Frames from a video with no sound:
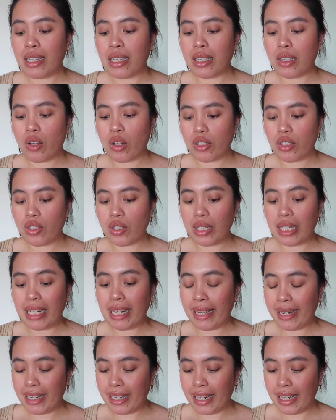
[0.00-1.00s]
cotton
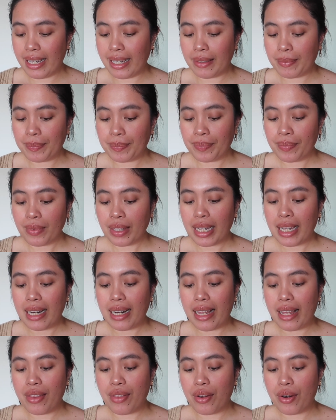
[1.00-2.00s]
lining,
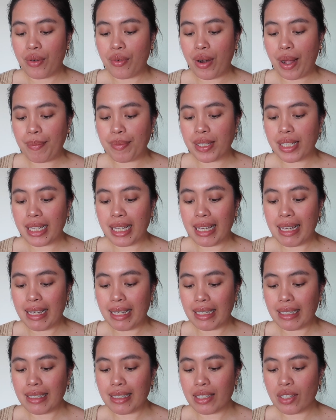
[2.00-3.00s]
leather wrapped
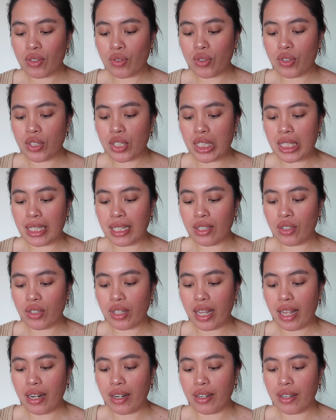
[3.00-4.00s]
heels, stitch
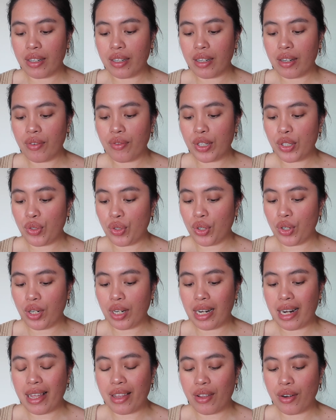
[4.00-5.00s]
and return
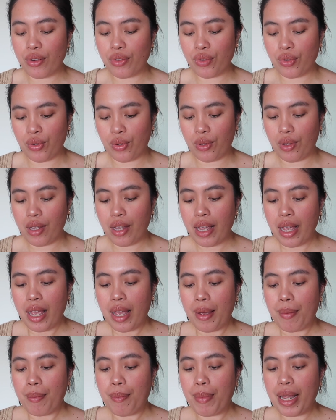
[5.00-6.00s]
leather sole.
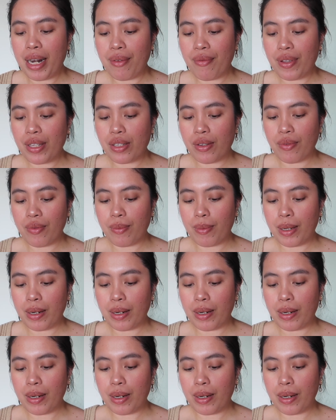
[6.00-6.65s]
Benefits of